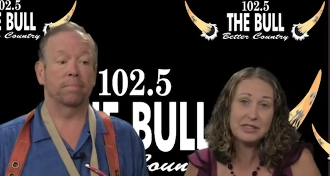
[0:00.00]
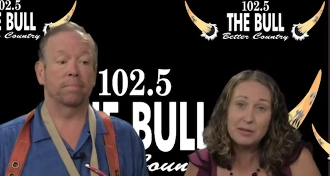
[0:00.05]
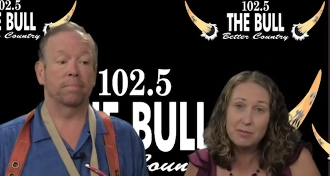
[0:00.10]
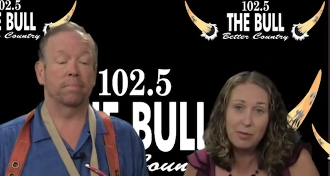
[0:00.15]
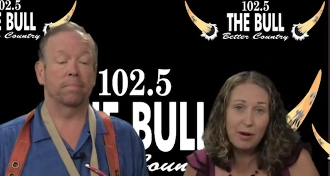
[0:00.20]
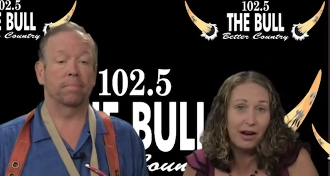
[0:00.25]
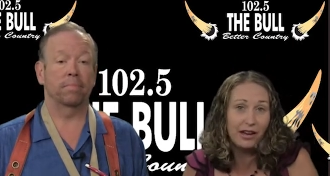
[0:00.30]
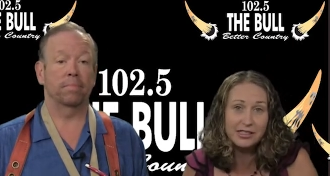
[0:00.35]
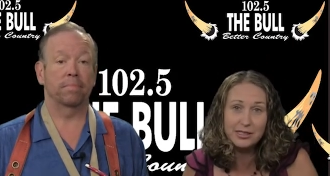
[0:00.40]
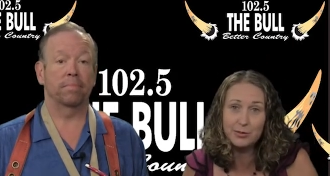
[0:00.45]
Speaker 1: It's
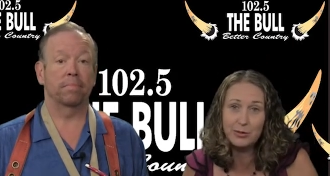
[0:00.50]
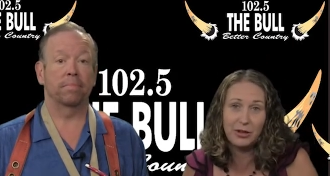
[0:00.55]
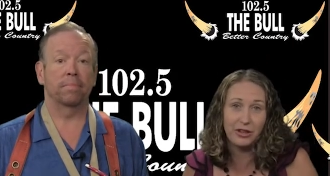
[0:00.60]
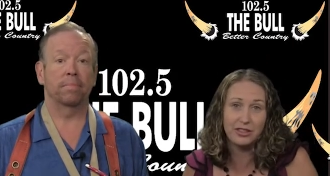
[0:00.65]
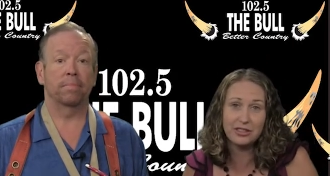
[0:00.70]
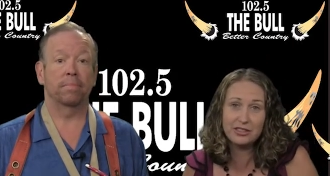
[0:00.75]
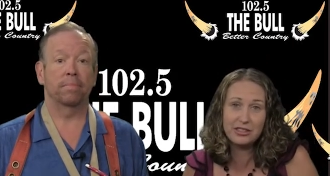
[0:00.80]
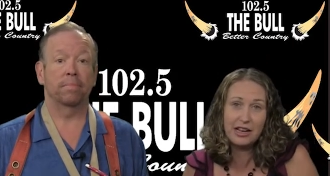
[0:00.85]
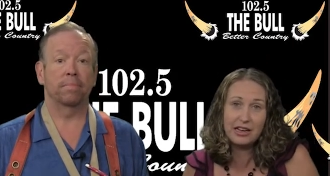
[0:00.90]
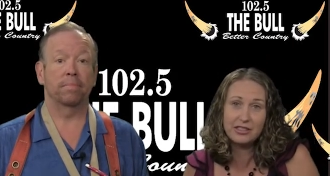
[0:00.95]
impossible.
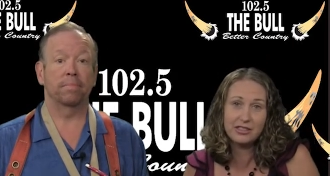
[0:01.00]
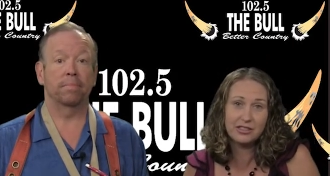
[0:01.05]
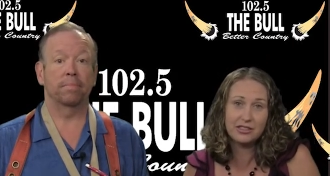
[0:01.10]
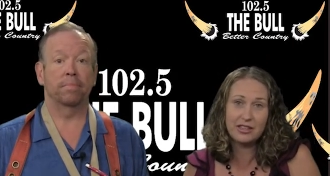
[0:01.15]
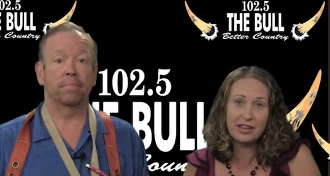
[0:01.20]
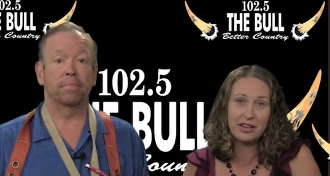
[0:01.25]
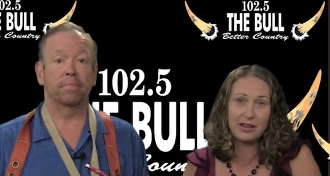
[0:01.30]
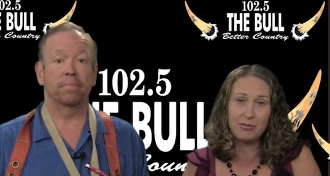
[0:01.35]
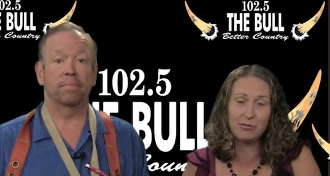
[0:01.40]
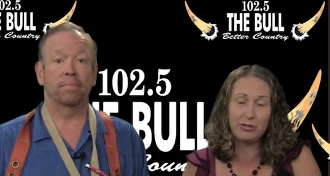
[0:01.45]
I just, I
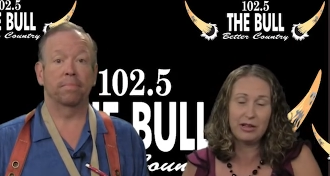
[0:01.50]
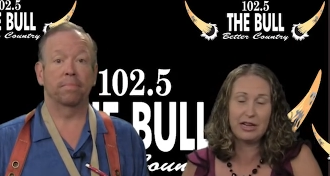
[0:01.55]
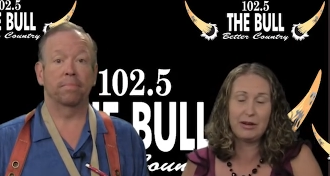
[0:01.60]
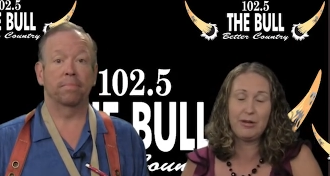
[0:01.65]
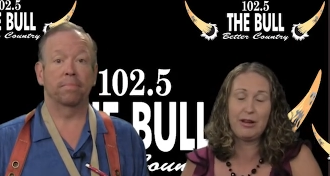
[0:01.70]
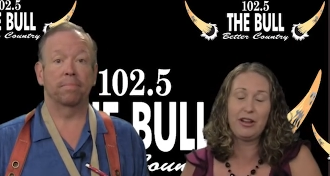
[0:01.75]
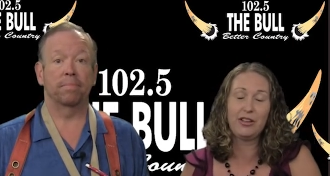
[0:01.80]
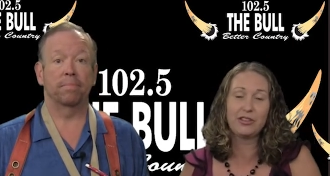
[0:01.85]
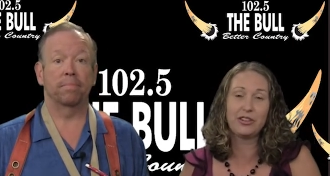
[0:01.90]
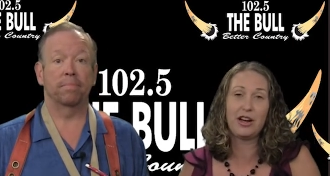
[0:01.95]
just I
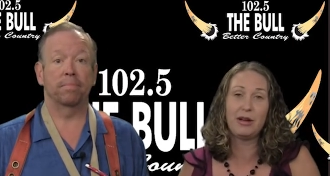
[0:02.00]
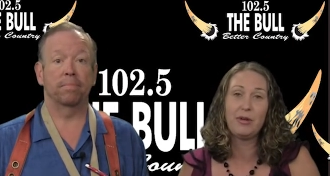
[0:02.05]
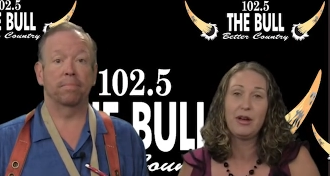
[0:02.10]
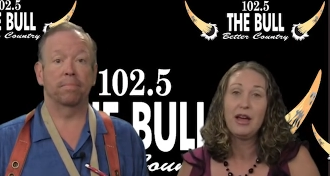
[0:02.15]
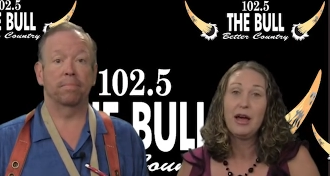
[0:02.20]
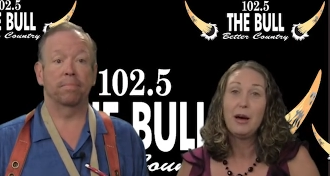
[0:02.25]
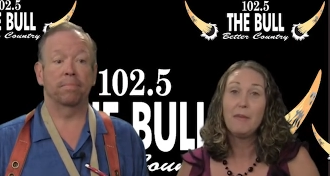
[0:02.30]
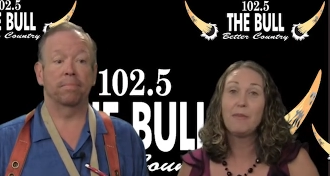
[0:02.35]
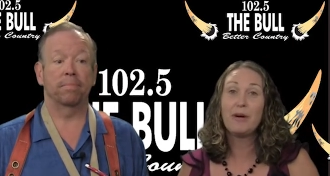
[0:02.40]
complain about it all the time.